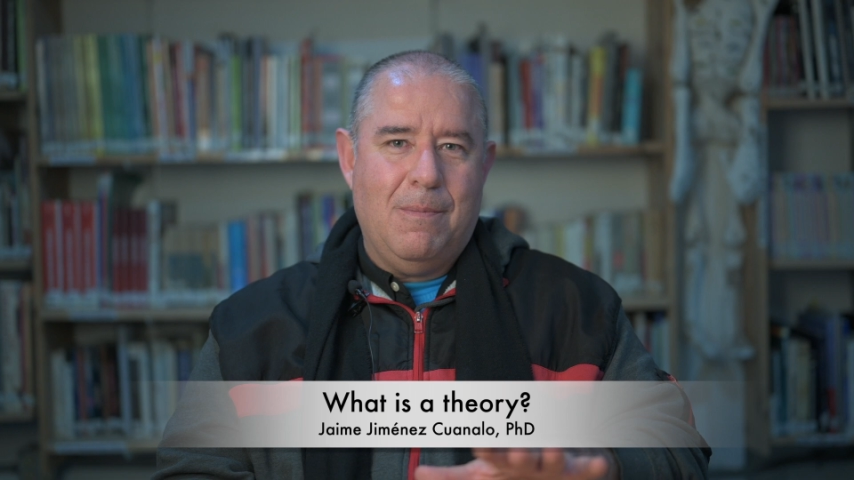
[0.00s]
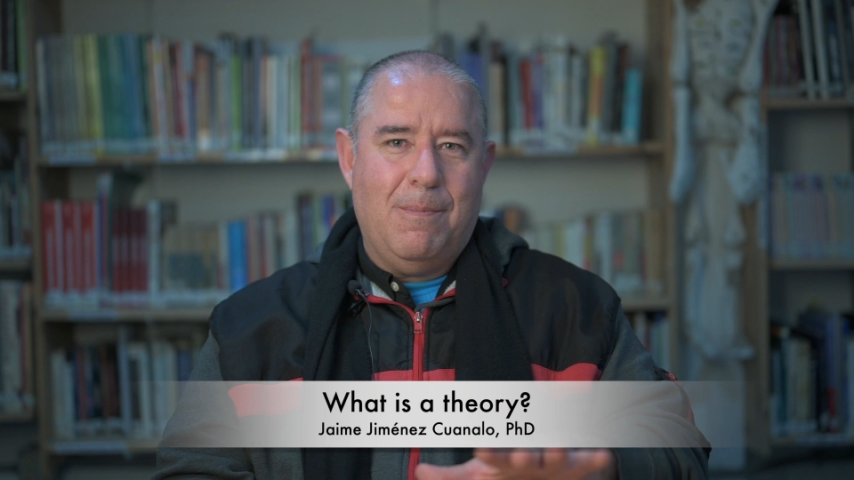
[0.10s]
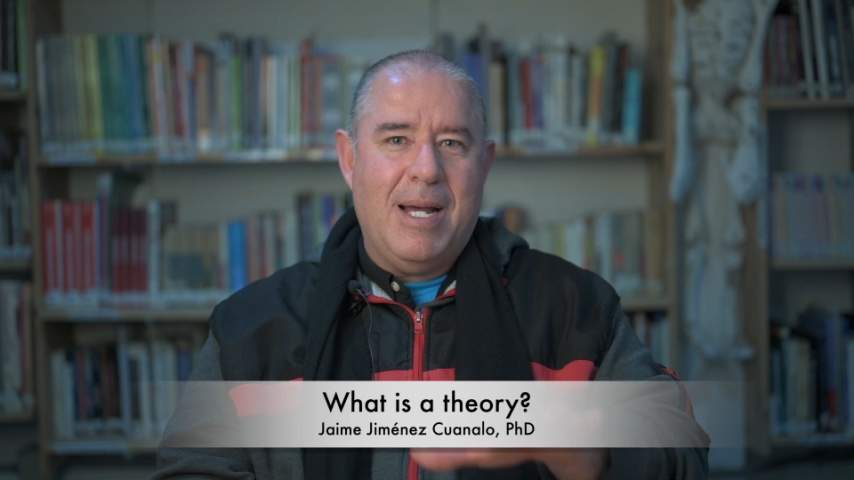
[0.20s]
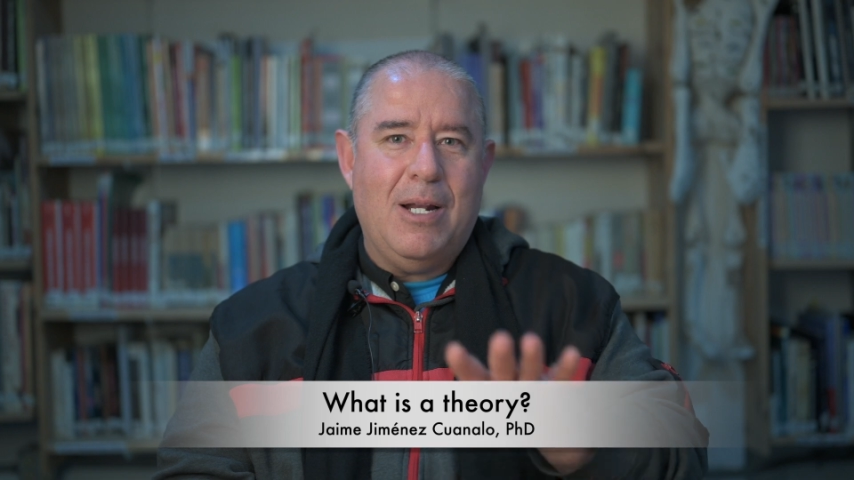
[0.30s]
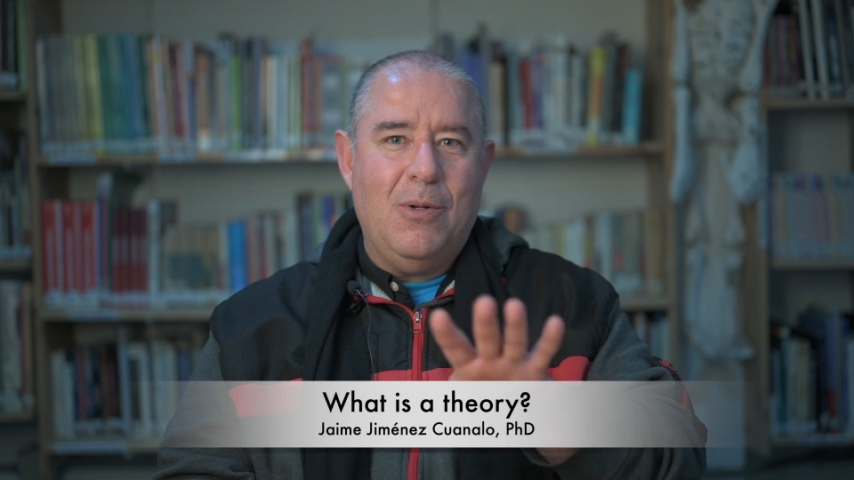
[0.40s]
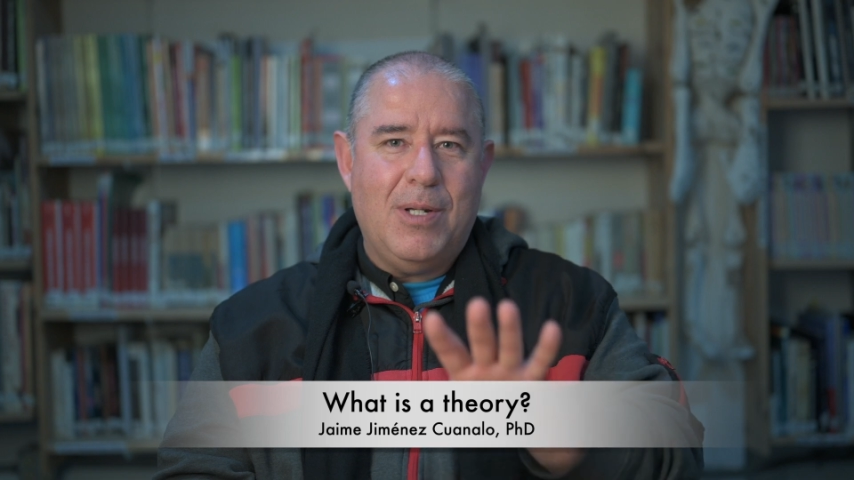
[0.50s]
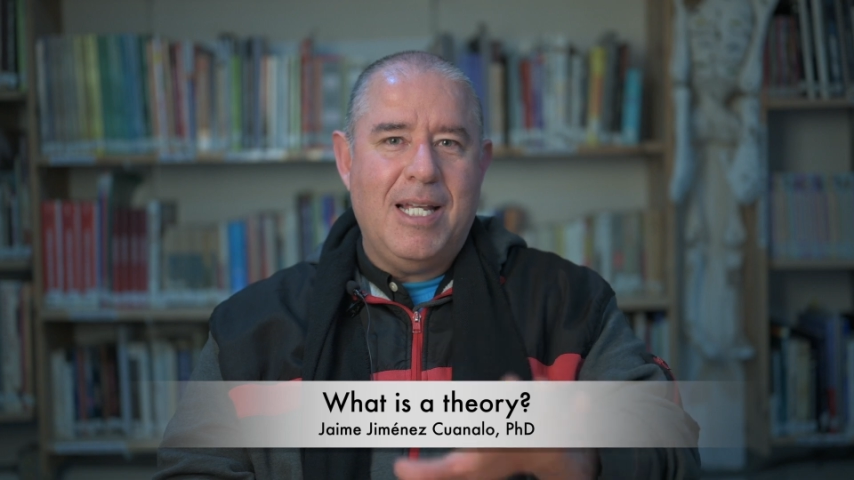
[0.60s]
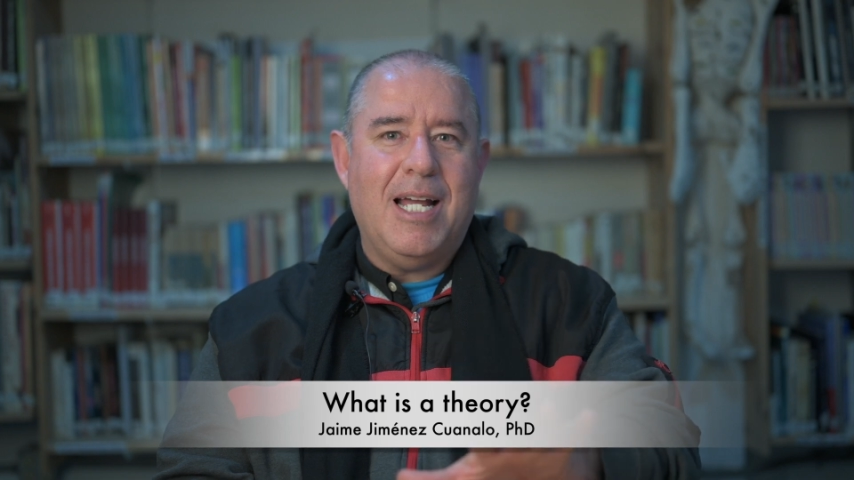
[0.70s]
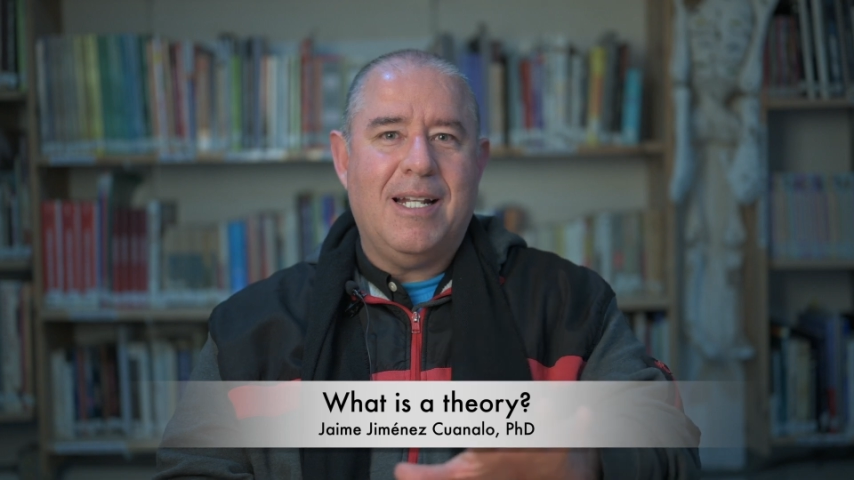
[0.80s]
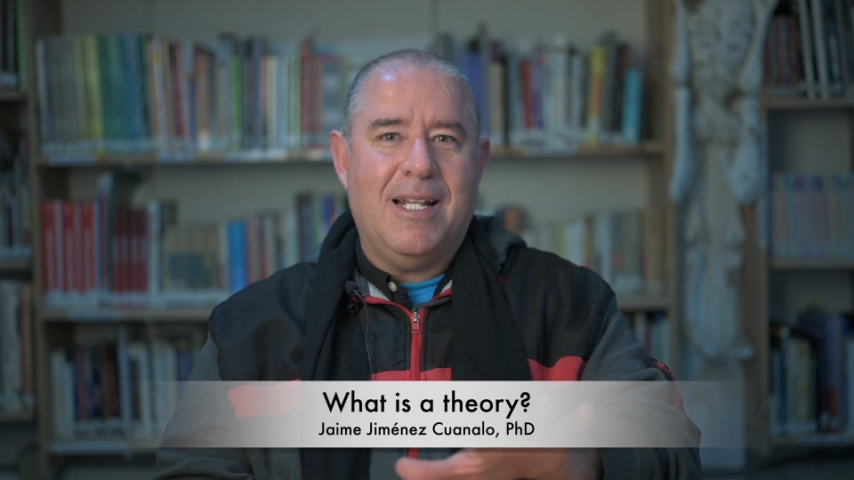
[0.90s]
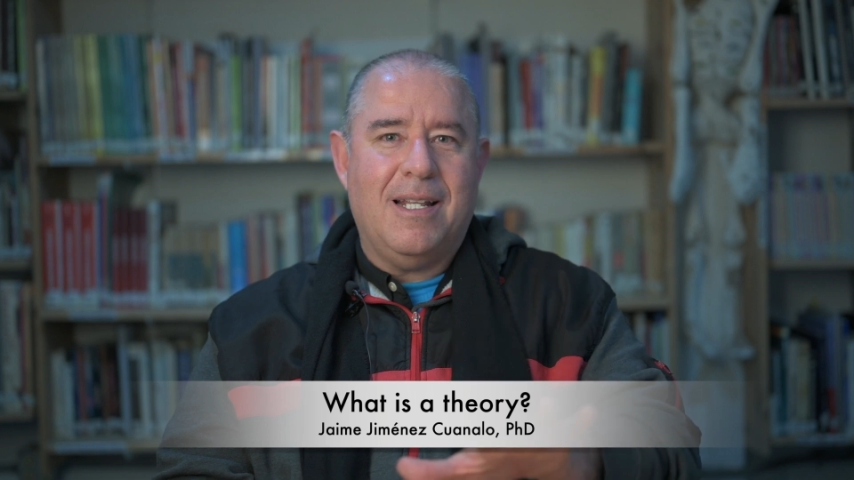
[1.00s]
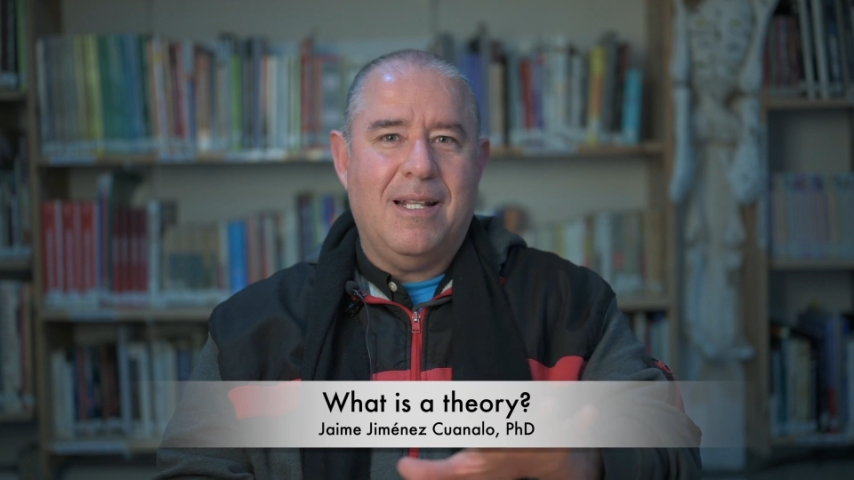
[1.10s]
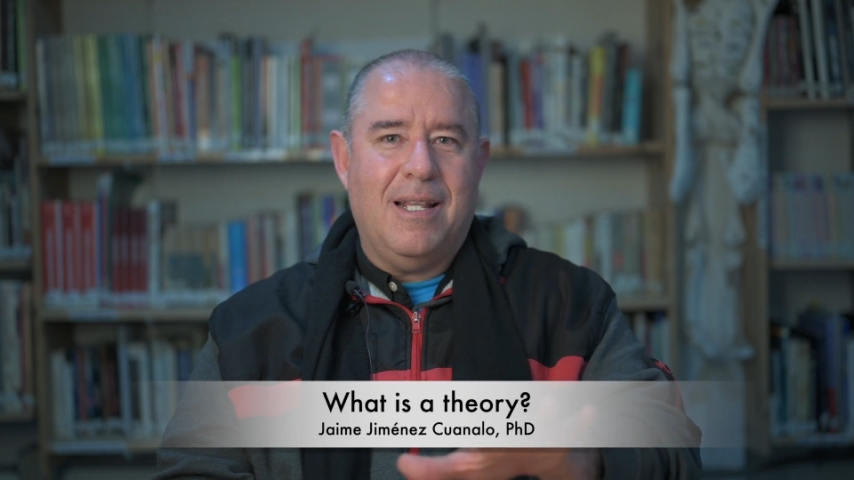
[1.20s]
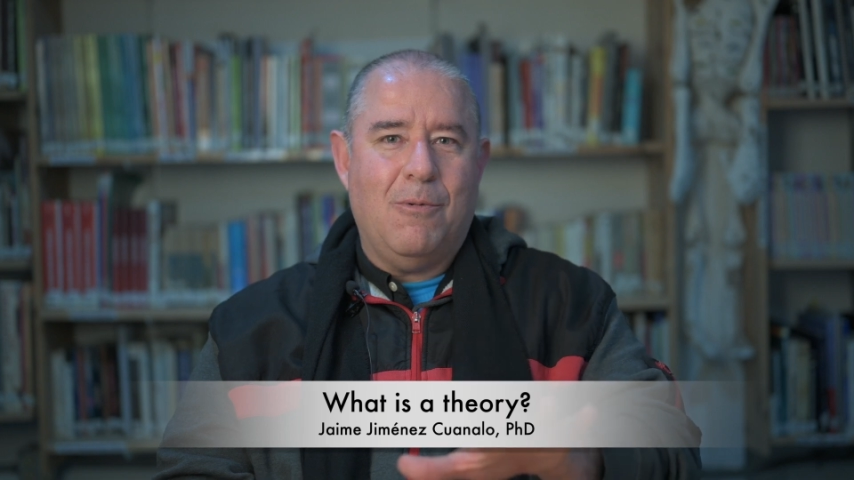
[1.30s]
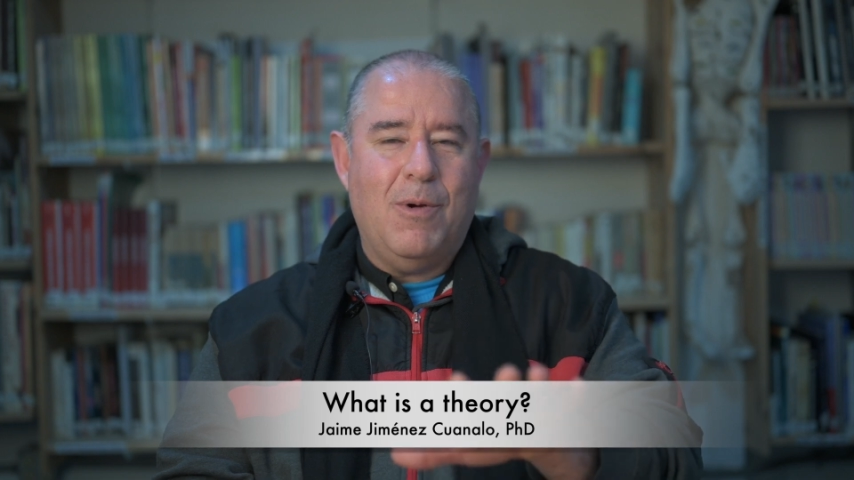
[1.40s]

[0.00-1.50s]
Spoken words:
by looking at the